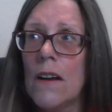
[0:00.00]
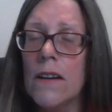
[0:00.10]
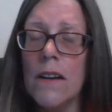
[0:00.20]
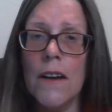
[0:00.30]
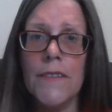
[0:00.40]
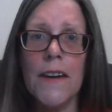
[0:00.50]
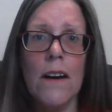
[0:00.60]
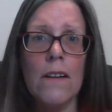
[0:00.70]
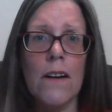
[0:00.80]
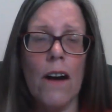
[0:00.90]
You know the
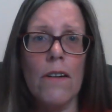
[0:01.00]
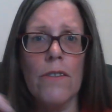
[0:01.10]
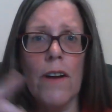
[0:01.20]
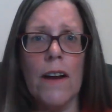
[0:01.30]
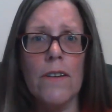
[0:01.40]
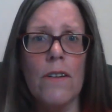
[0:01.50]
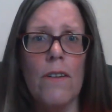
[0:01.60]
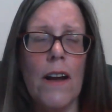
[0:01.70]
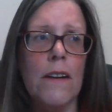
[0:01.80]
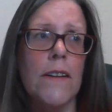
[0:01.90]
old going around and
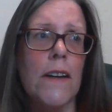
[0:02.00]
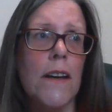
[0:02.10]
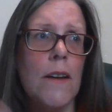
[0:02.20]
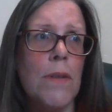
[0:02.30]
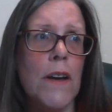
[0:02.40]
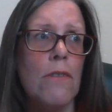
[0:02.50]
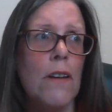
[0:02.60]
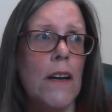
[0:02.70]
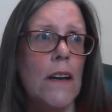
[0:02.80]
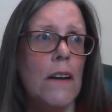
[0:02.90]
around in the guinea pig
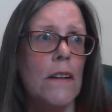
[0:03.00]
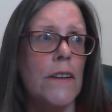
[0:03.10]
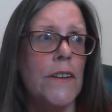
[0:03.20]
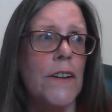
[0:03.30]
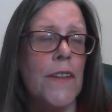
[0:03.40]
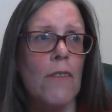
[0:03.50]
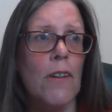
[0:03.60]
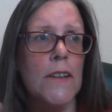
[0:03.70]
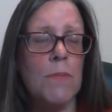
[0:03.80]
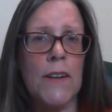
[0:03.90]
wheel and you think,
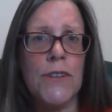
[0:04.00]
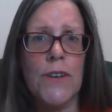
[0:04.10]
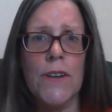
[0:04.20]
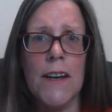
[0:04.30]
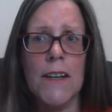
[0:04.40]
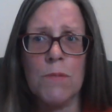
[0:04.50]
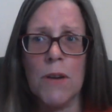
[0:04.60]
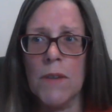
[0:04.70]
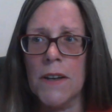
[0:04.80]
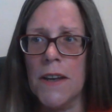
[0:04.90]
well, it's been two years, but
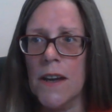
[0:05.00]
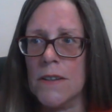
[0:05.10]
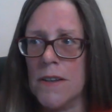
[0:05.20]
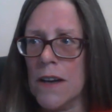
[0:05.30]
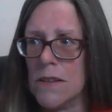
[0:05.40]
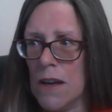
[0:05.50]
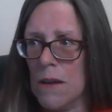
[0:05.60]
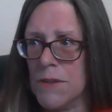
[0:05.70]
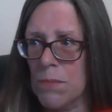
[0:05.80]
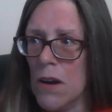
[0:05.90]
I'm in the exact
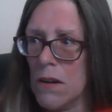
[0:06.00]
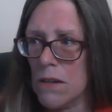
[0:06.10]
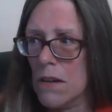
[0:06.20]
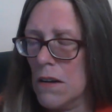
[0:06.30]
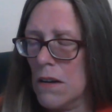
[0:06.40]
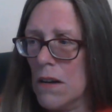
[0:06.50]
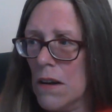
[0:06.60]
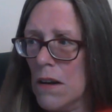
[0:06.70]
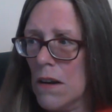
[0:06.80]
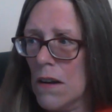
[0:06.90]
same spot.
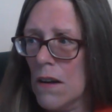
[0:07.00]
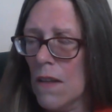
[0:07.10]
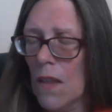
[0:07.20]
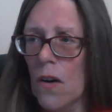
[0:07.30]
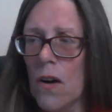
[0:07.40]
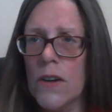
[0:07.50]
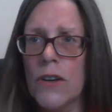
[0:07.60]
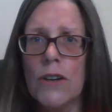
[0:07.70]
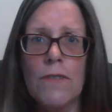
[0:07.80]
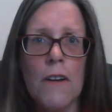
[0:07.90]
Or
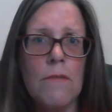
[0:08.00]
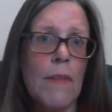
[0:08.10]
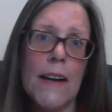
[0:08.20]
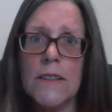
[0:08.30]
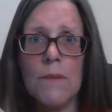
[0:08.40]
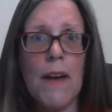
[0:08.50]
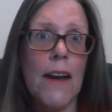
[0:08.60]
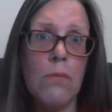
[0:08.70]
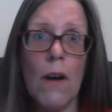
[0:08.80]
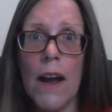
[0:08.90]
you've made some
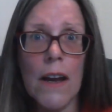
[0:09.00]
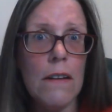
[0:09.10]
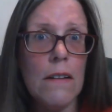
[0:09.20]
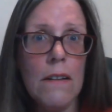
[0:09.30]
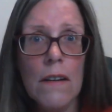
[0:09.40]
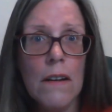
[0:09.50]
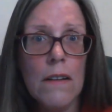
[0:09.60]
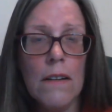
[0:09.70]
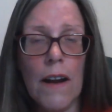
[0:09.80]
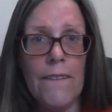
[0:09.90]
headway
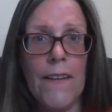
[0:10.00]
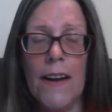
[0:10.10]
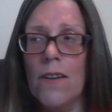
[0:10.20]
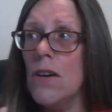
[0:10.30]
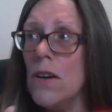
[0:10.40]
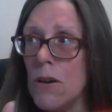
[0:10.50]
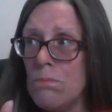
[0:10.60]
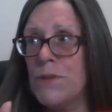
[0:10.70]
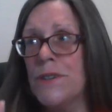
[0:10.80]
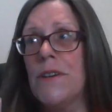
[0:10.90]
and then,
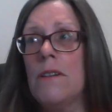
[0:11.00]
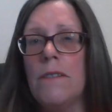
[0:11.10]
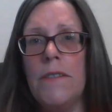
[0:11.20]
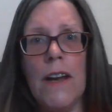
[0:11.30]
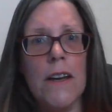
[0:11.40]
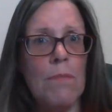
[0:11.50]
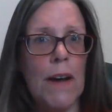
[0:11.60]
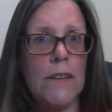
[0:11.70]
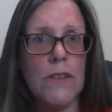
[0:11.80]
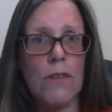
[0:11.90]
oops, now you're
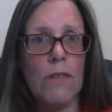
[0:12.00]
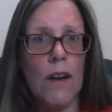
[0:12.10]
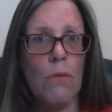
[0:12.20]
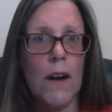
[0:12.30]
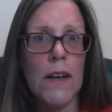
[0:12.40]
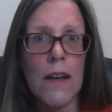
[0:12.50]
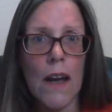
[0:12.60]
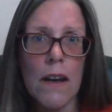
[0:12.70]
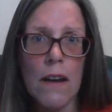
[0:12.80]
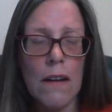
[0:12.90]
back to square one
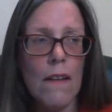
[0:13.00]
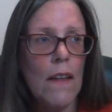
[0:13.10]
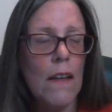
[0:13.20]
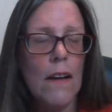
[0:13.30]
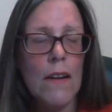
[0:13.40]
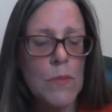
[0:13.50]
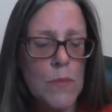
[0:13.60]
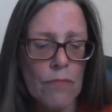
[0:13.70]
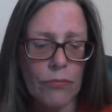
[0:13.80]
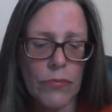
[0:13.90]
again.
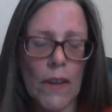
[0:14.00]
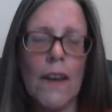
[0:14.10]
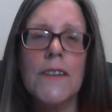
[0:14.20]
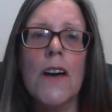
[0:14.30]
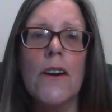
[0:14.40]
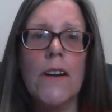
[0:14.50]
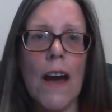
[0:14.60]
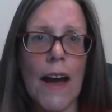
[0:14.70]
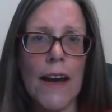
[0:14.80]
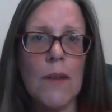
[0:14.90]
That's
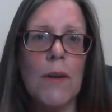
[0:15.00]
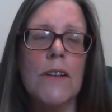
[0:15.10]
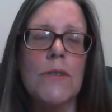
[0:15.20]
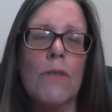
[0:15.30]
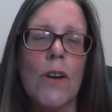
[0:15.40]
okay because we've